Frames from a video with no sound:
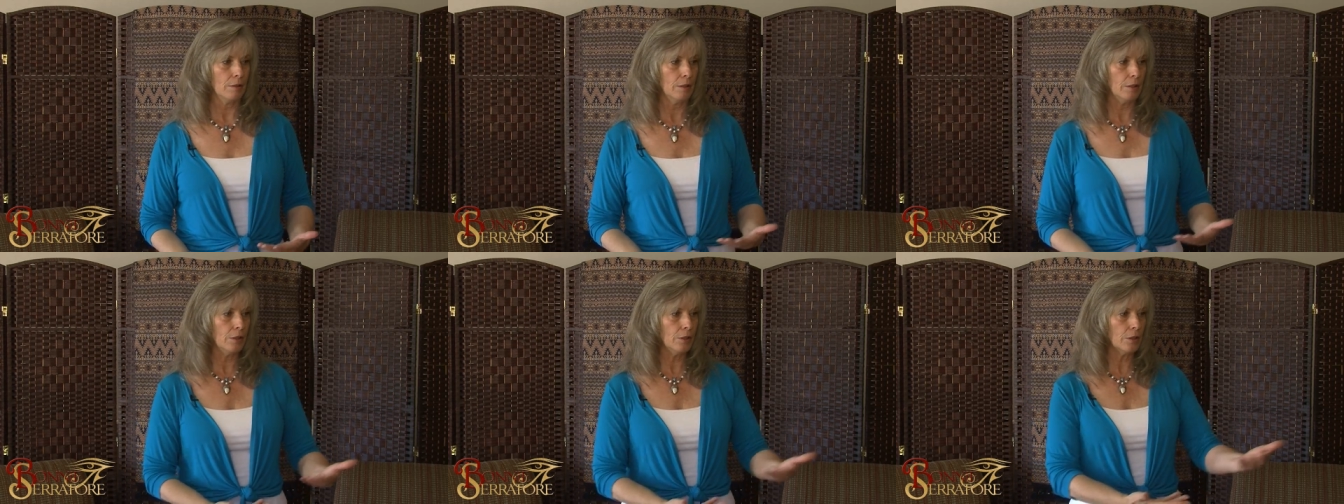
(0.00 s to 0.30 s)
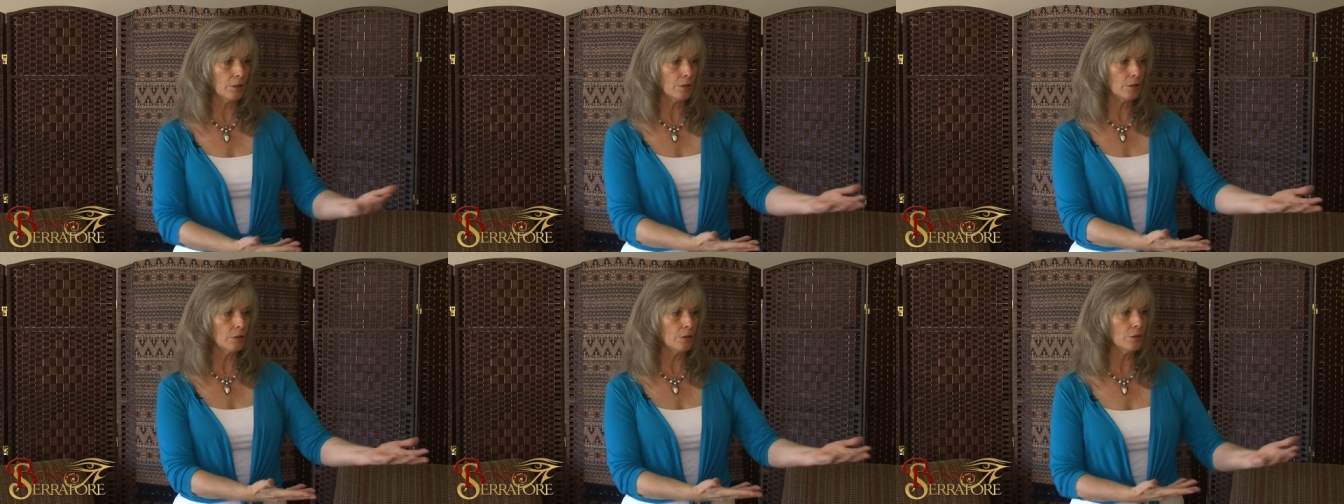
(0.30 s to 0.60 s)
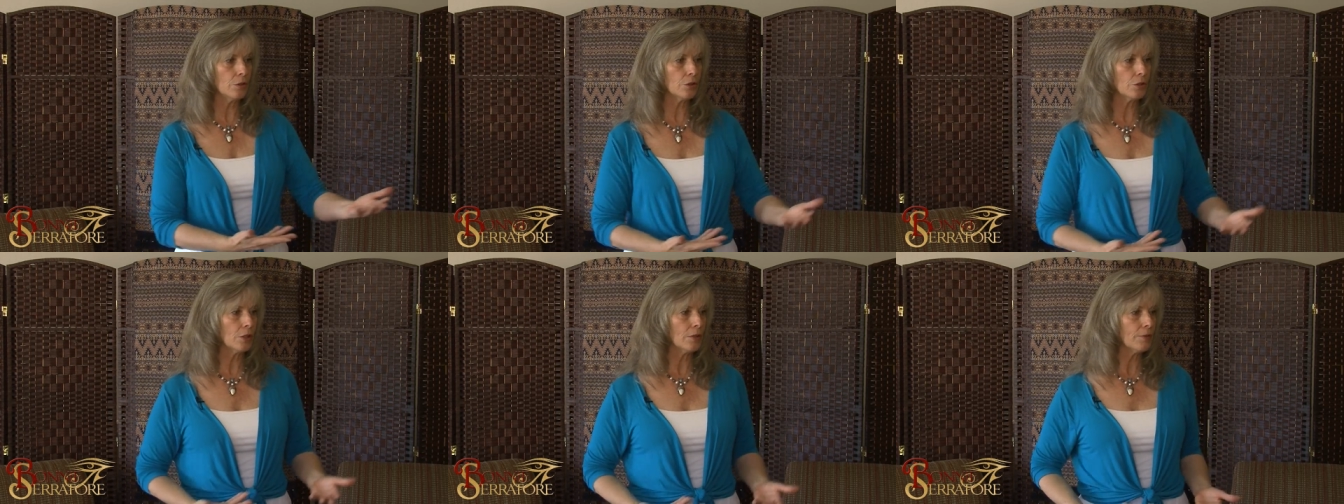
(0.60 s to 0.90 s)
You can
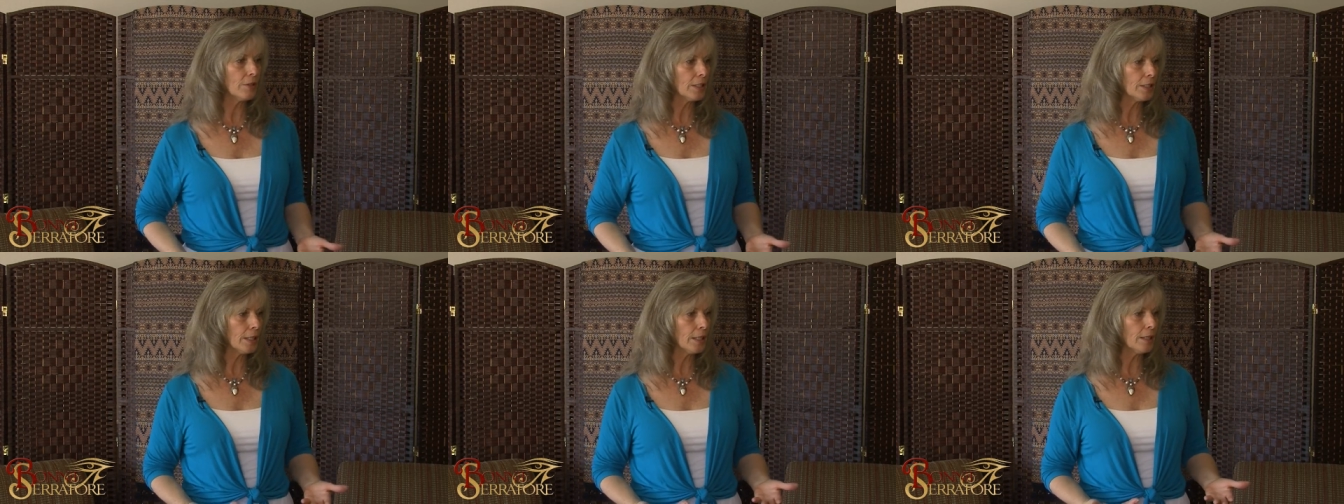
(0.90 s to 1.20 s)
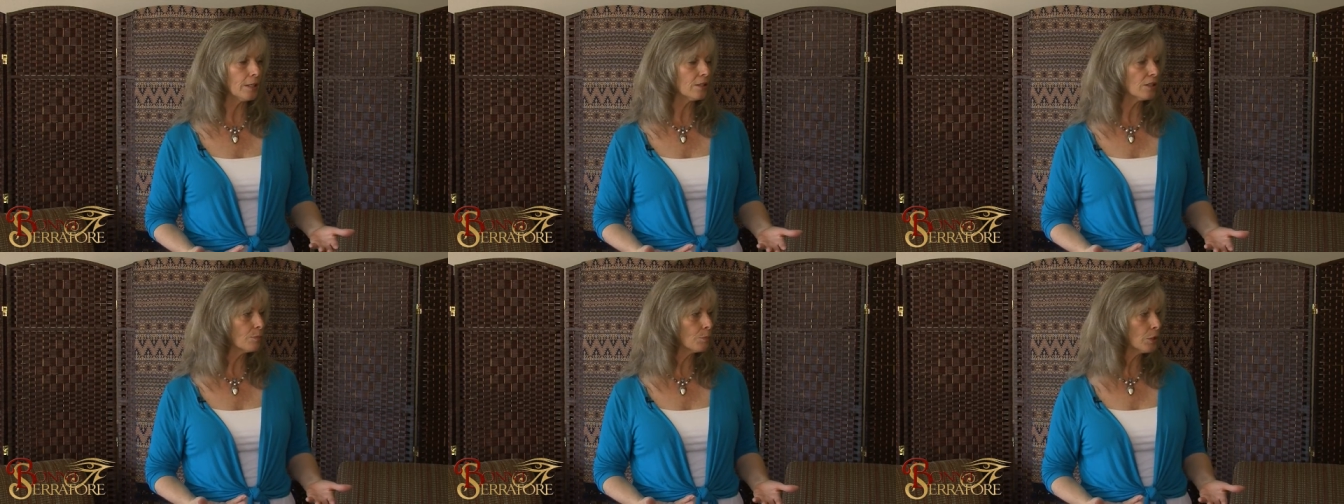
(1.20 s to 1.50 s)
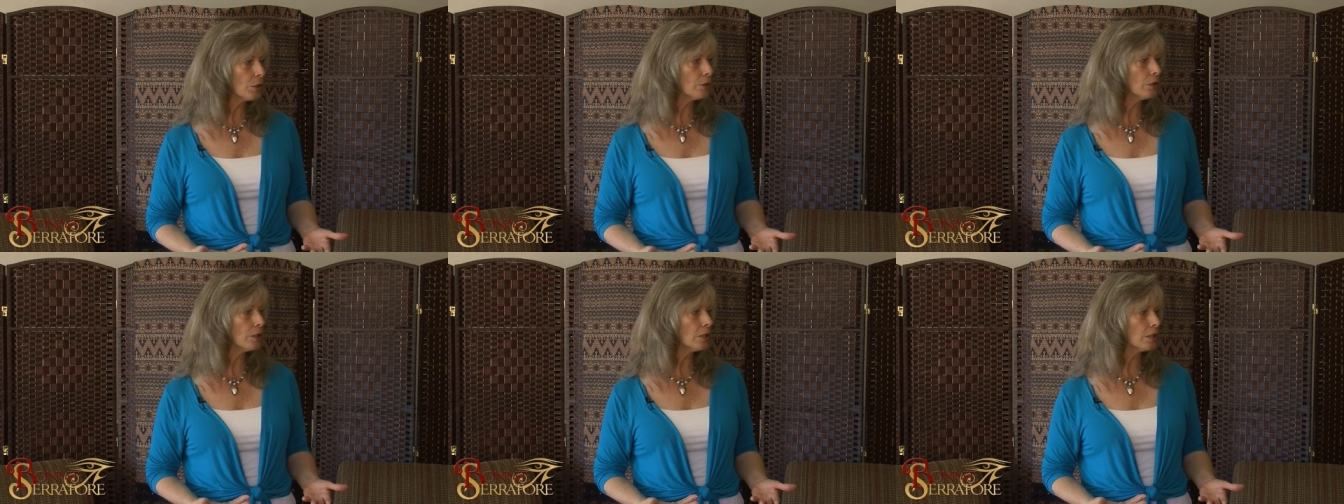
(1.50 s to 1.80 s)
use your everyday
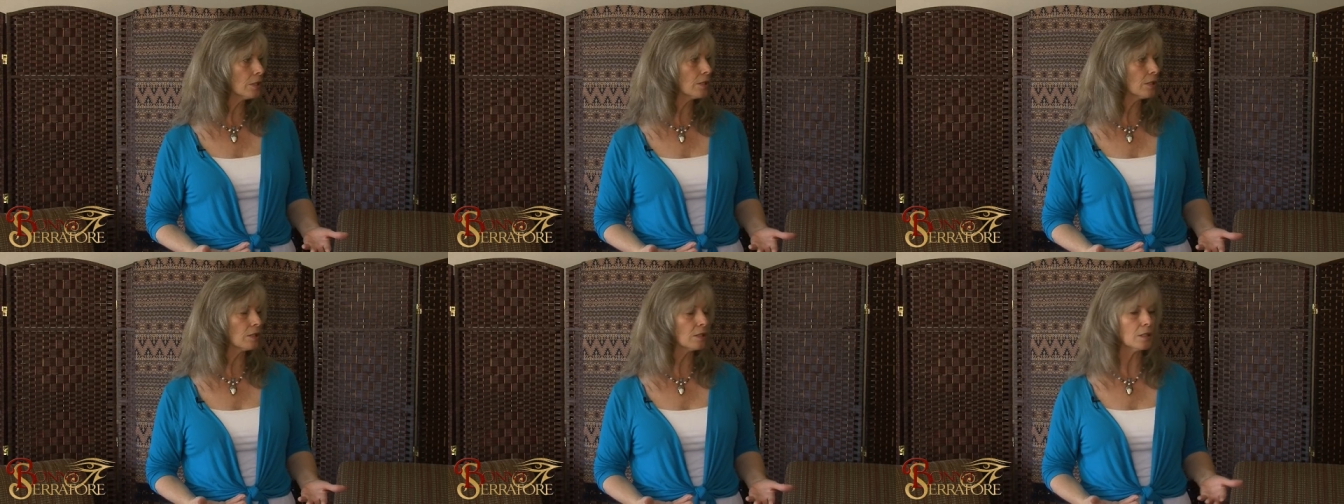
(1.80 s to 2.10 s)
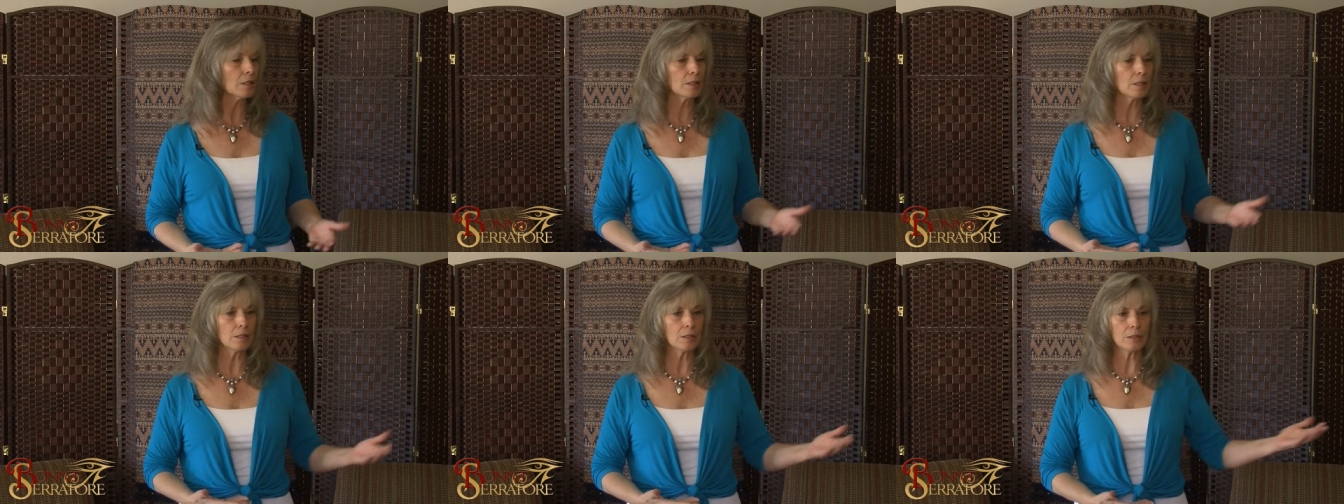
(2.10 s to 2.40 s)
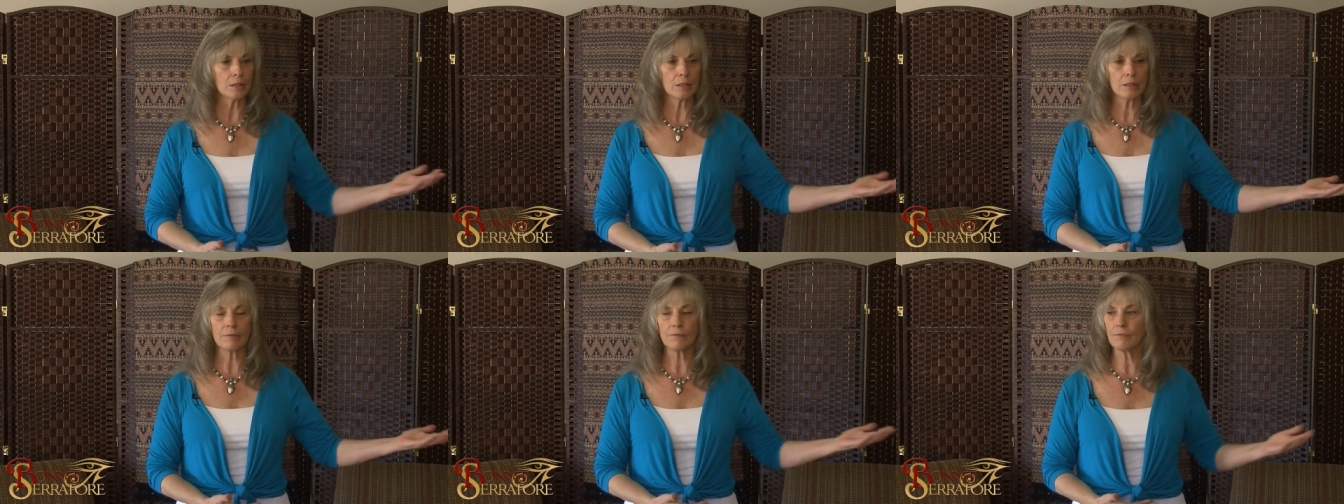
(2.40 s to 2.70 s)
experiences because it's
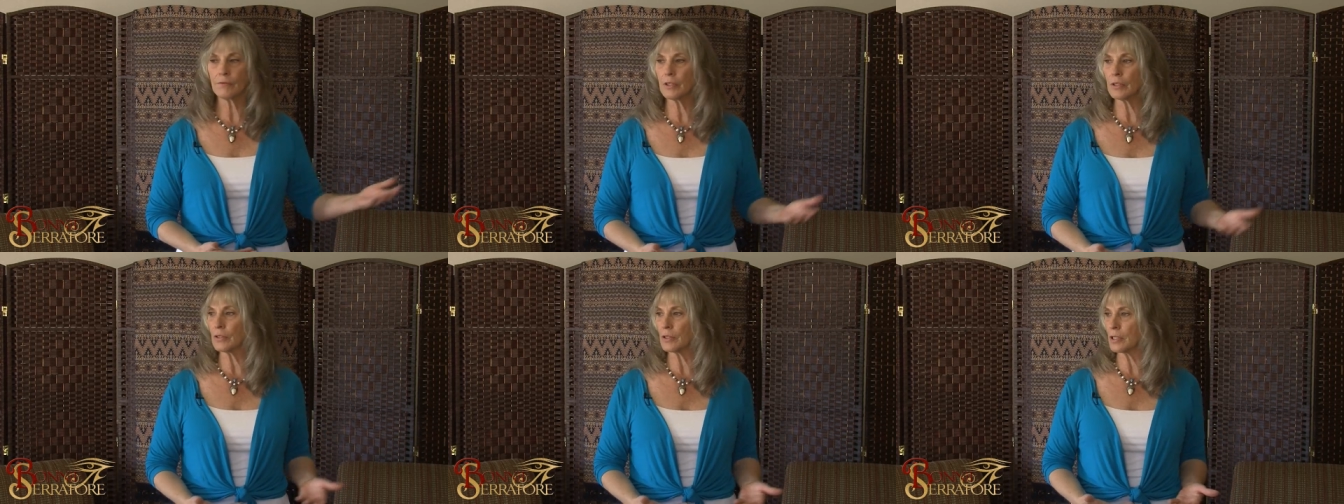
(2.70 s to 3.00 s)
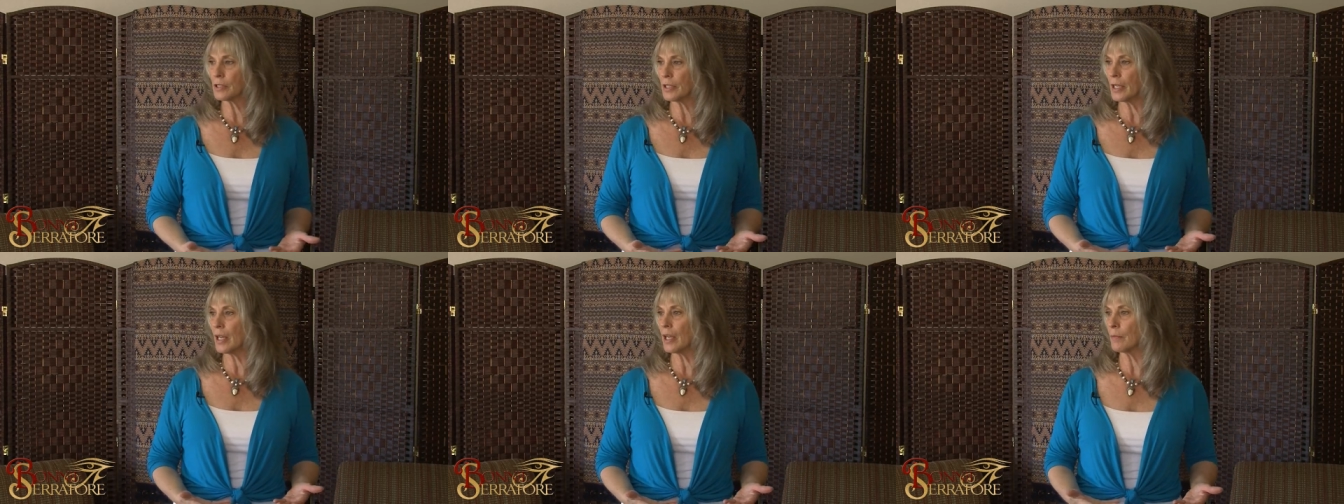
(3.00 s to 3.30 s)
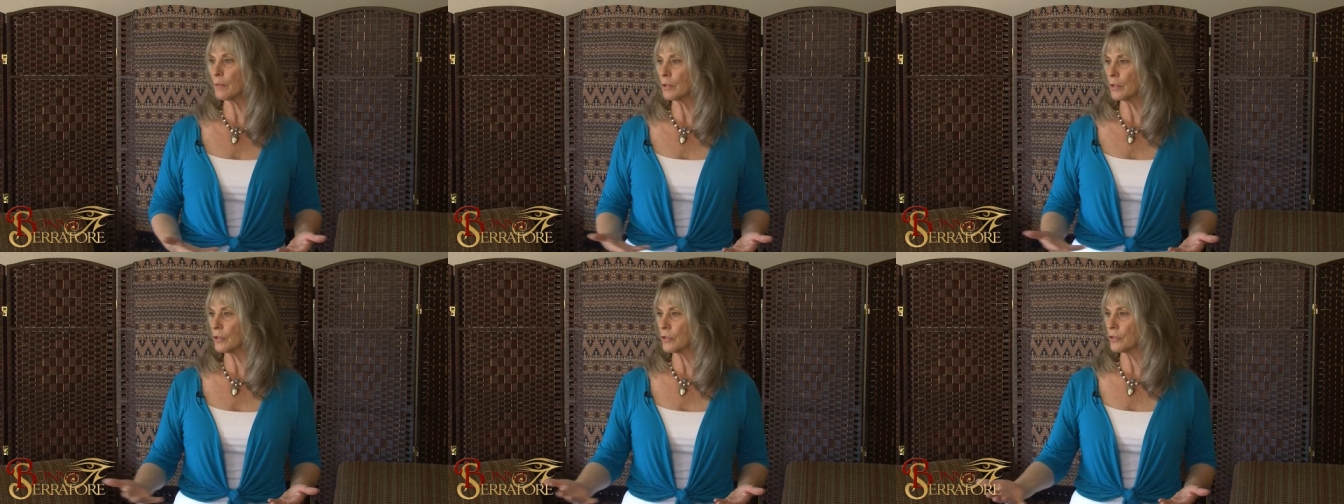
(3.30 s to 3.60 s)
going to feel the
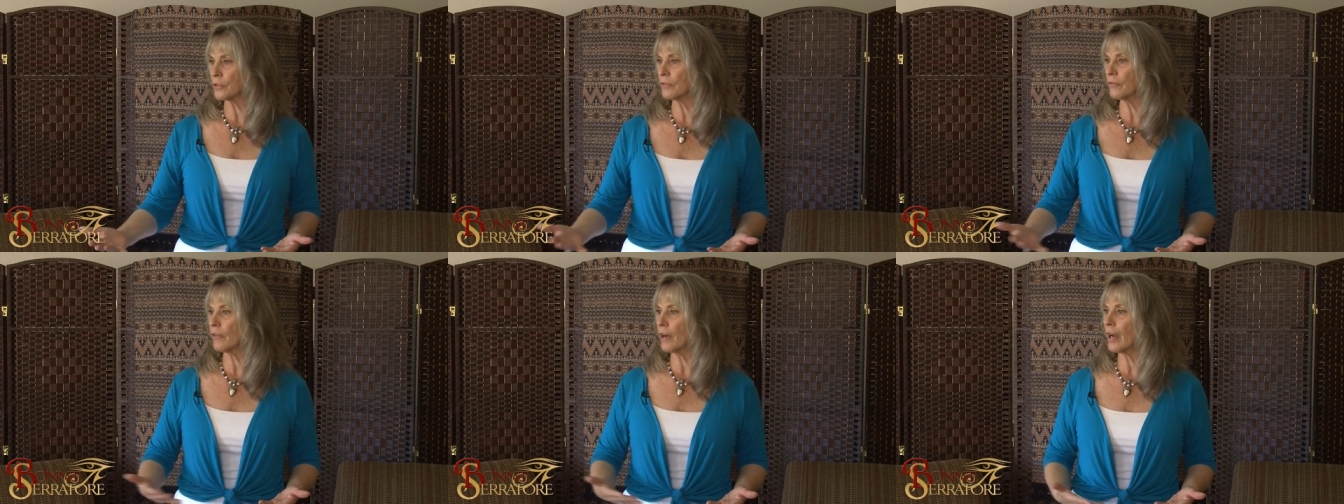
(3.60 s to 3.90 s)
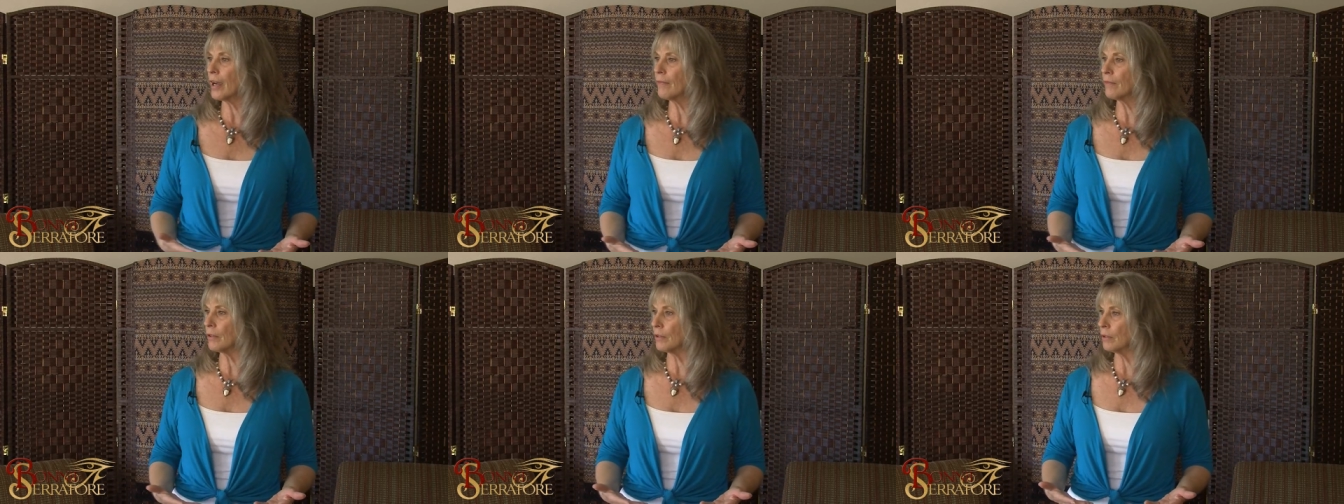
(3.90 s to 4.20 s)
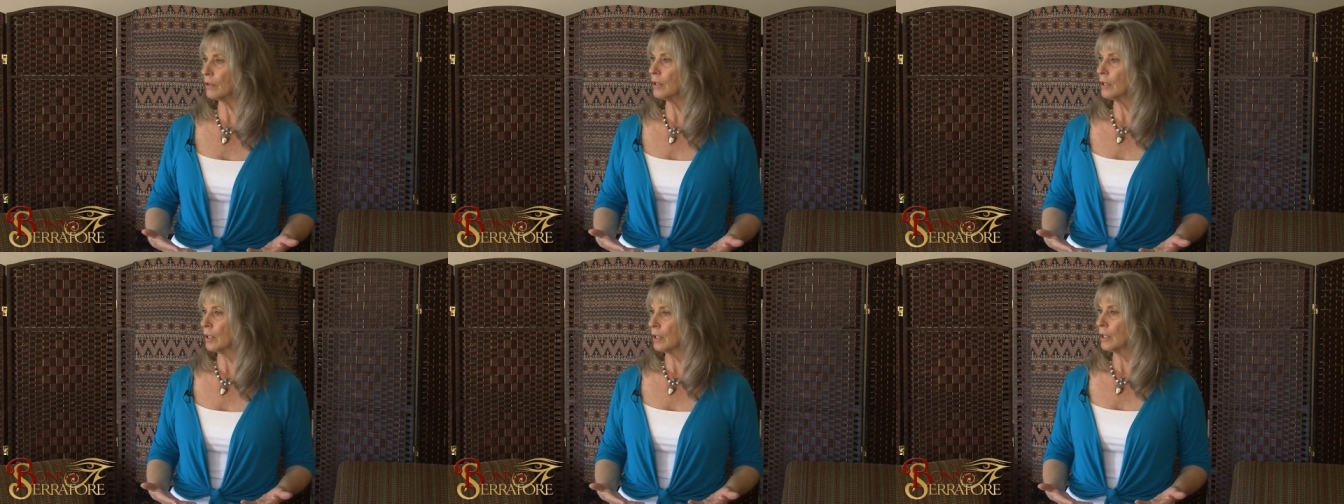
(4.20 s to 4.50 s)
same. You're in
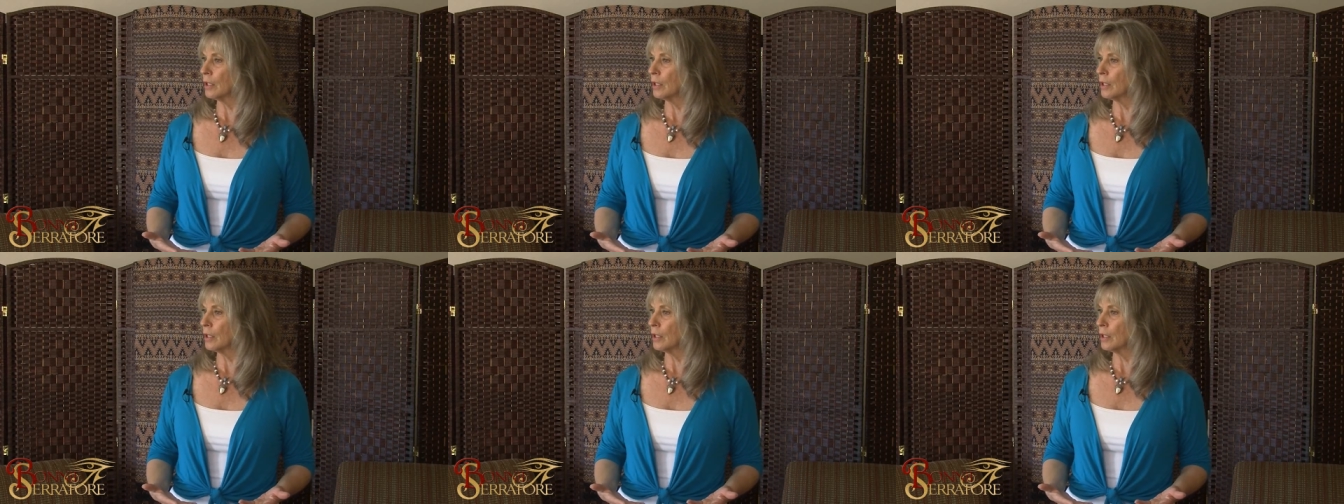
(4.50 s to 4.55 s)
survival.